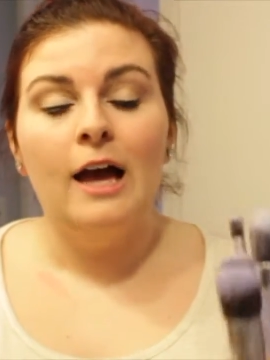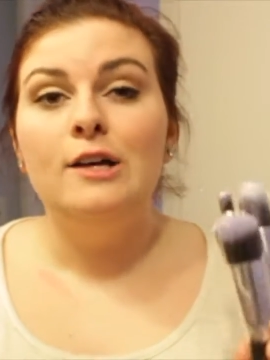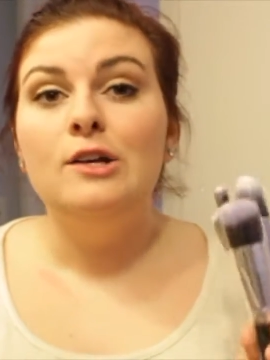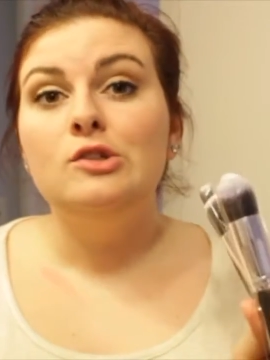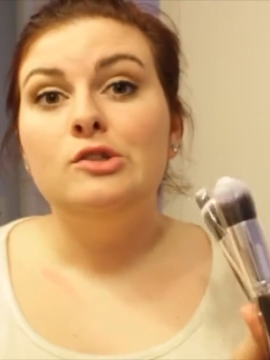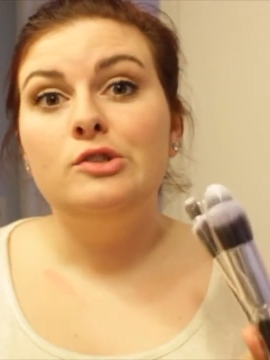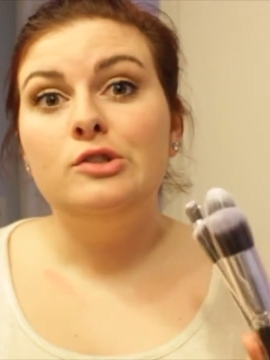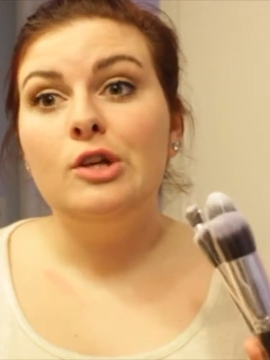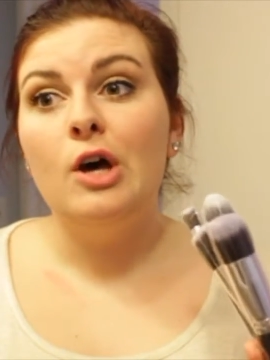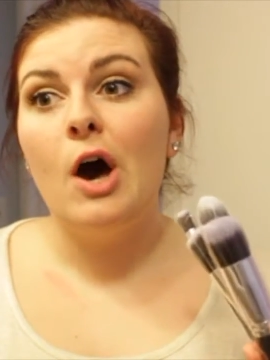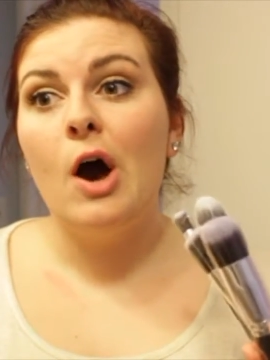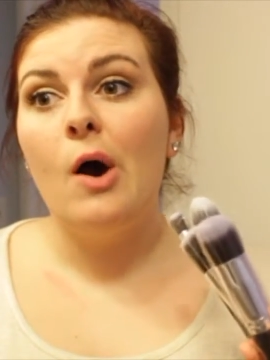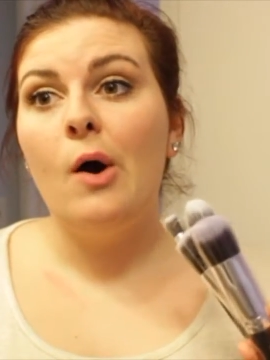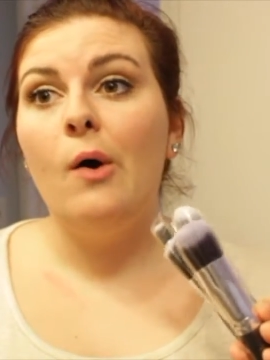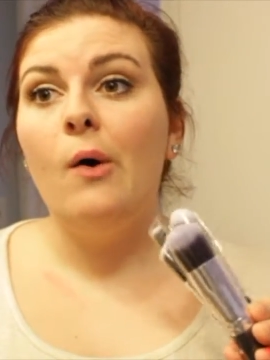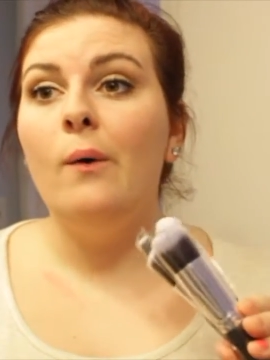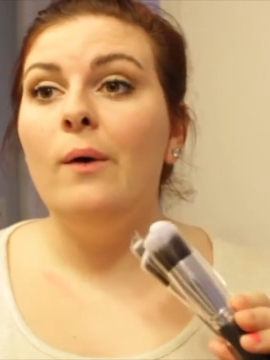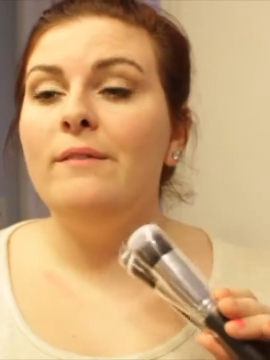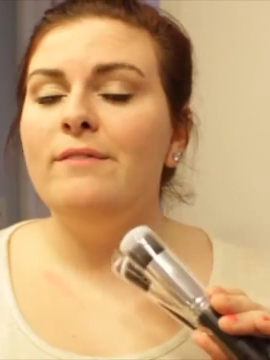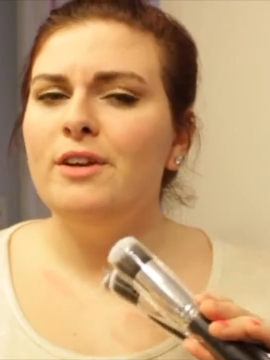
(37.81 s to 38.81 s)

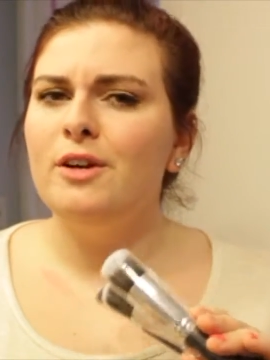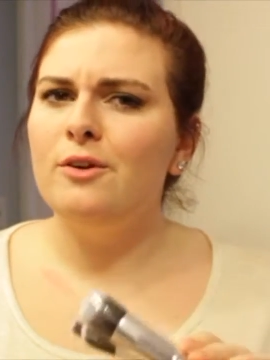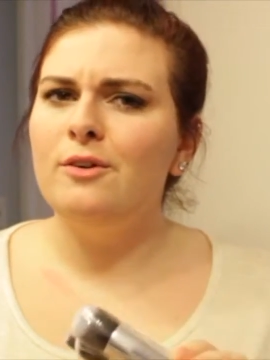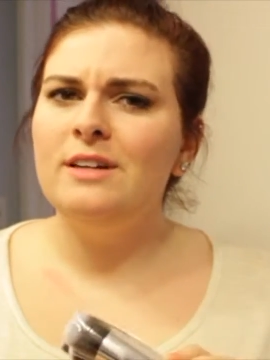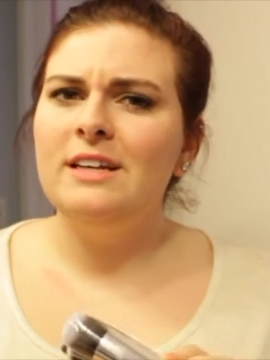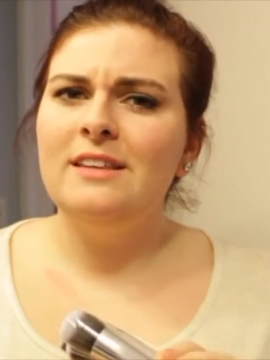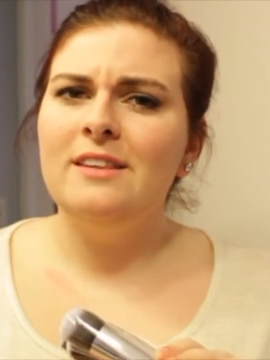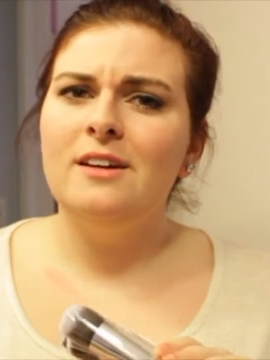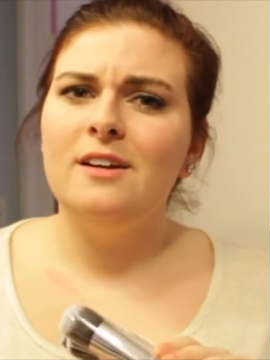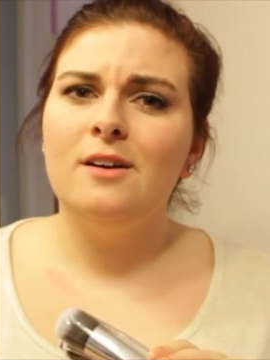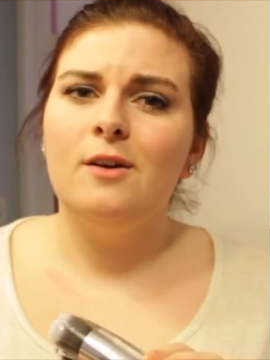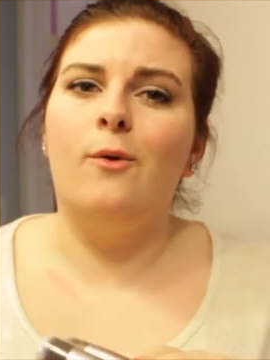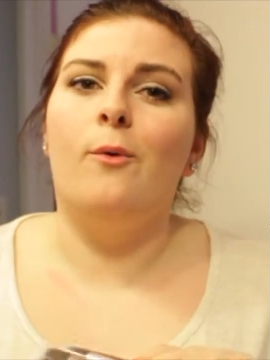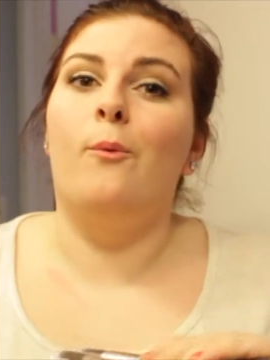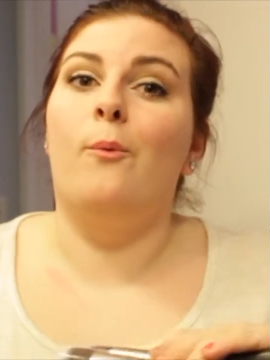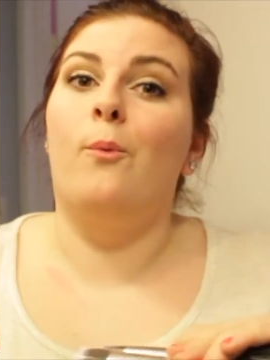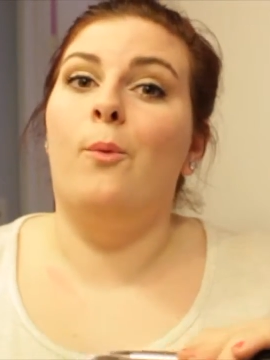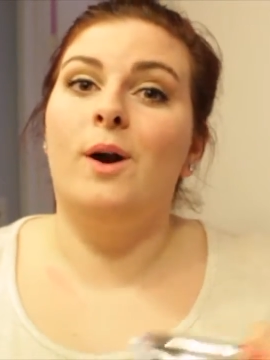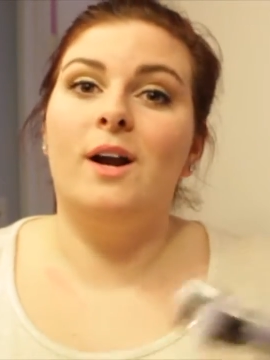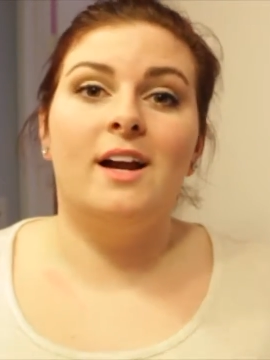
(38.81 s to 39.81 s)
So if you don't either,
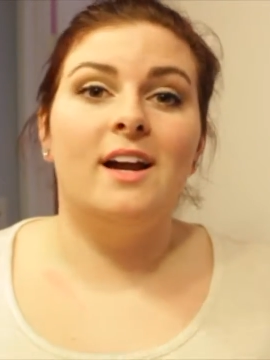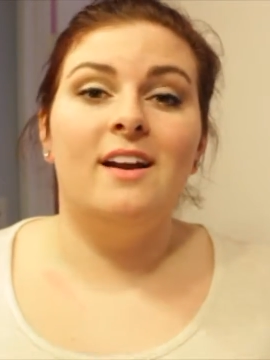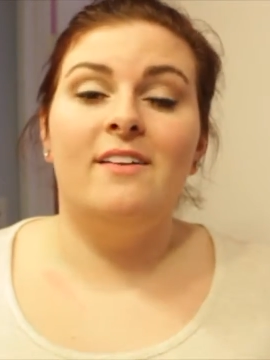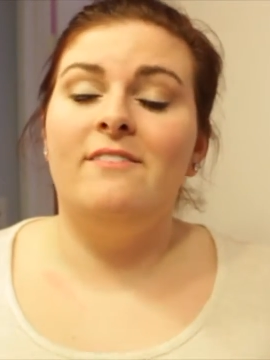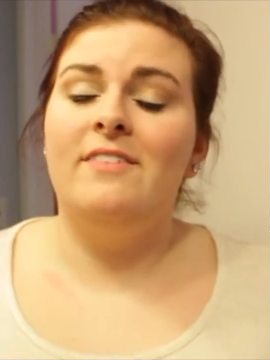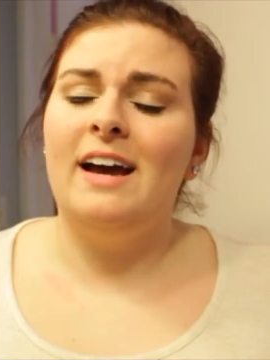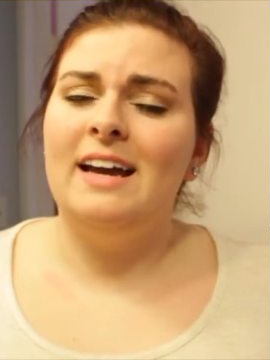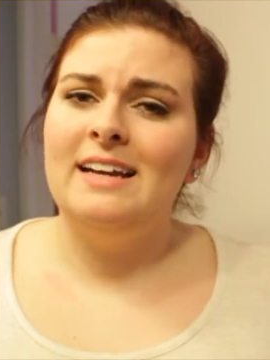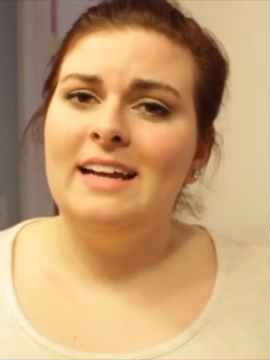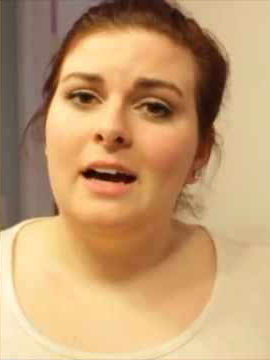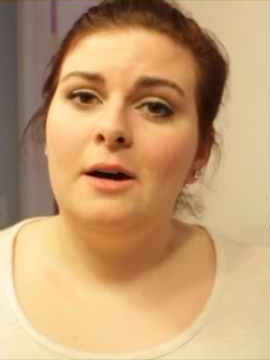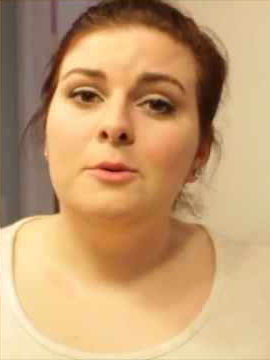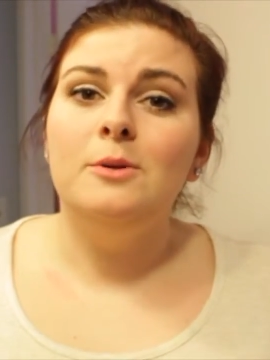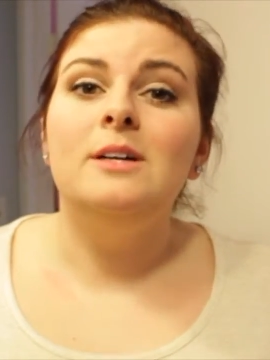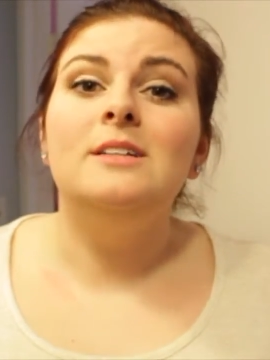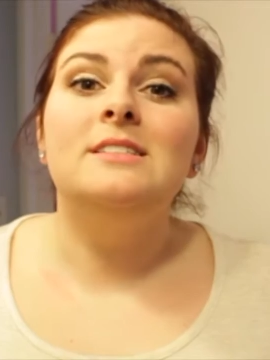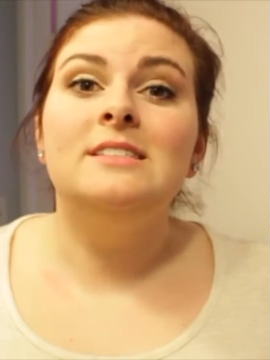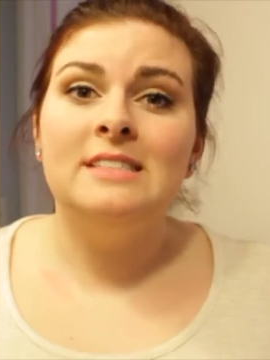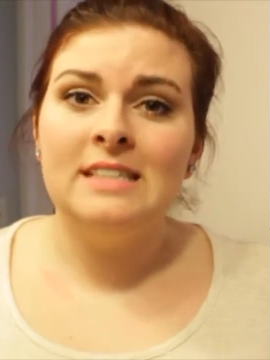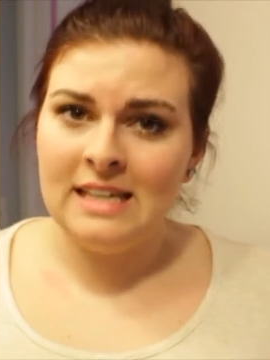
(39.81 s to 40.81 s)
we're gonna find out
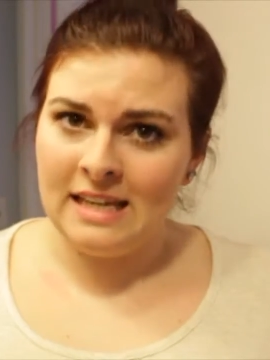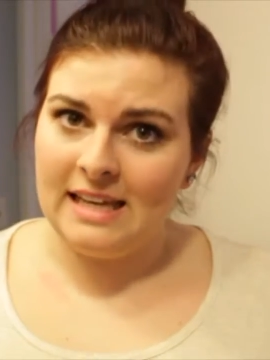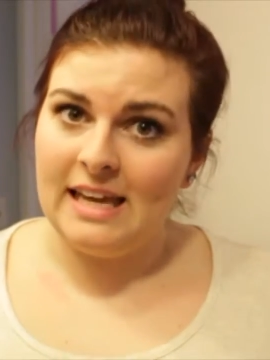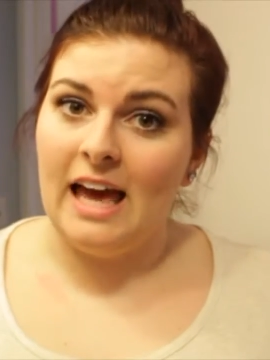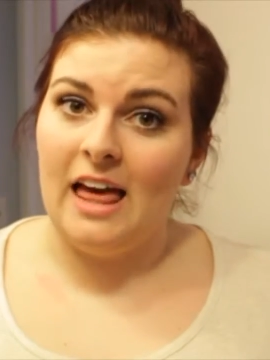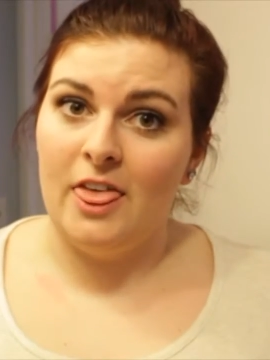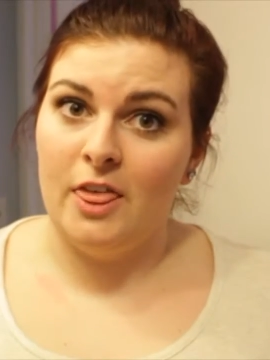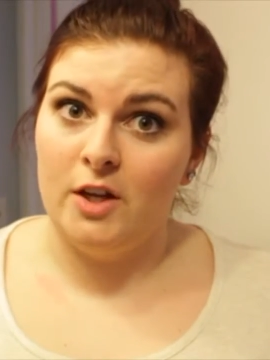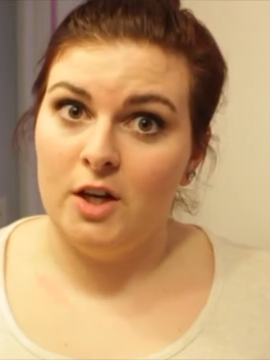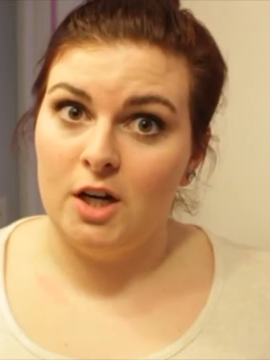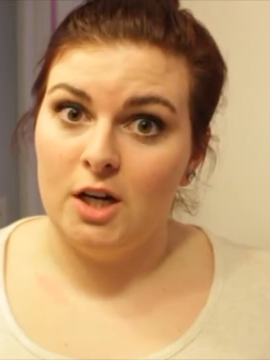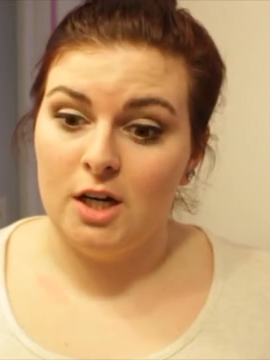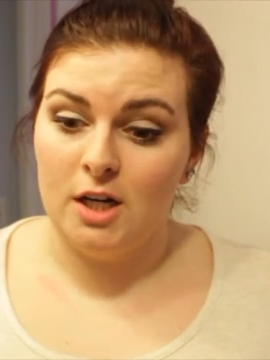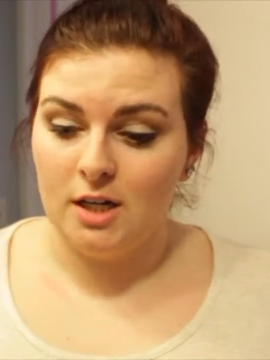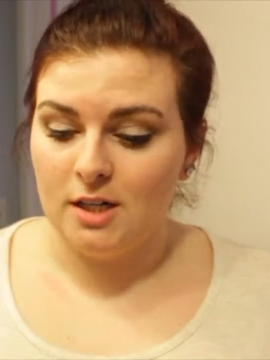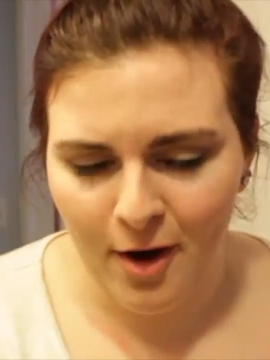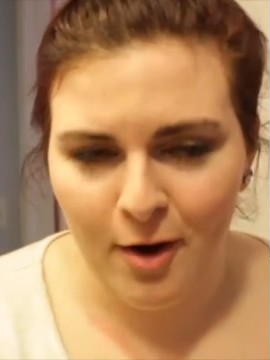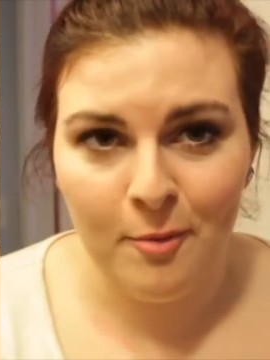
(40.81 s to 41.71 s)
together.